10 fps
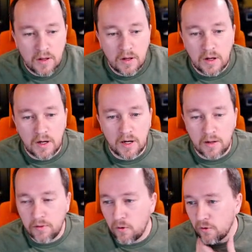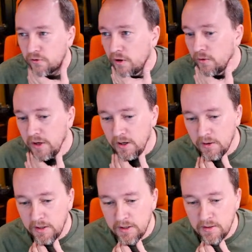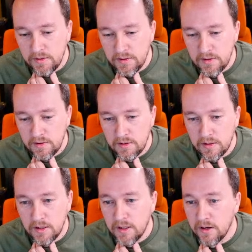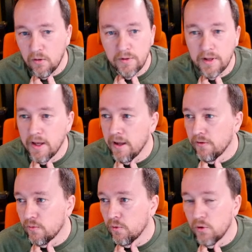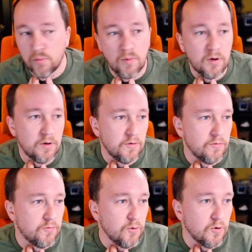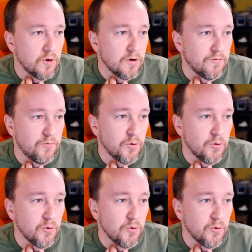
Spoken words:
The horizontal carry only has room for 4